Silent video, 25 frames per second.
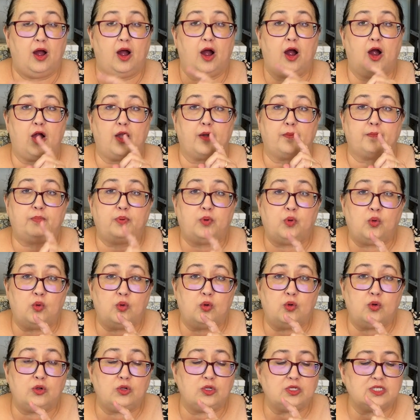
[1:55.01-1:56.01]
are
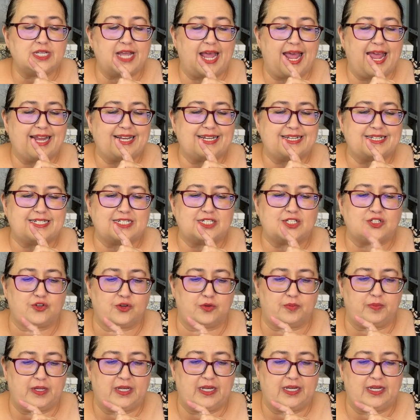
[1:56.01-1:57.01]
pooled and
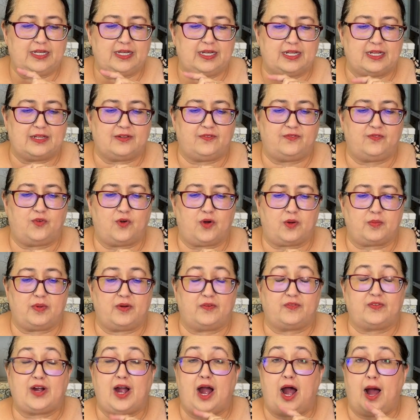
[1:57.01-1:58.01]
distributed in the form
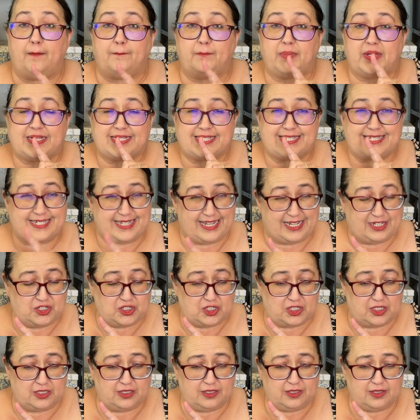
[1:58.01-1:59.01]
of
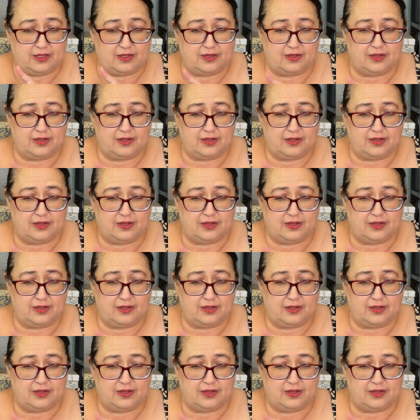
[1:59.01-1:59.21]
compensation,